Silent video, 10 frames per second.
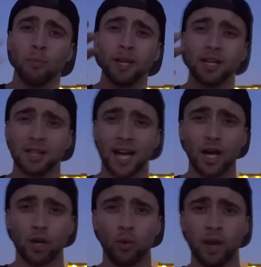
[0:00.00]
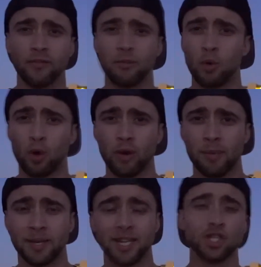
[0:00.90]
be lighter weight for more
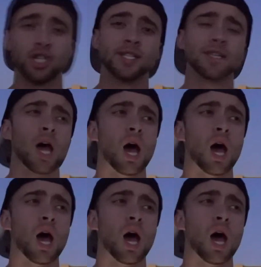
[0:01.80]
repetitions.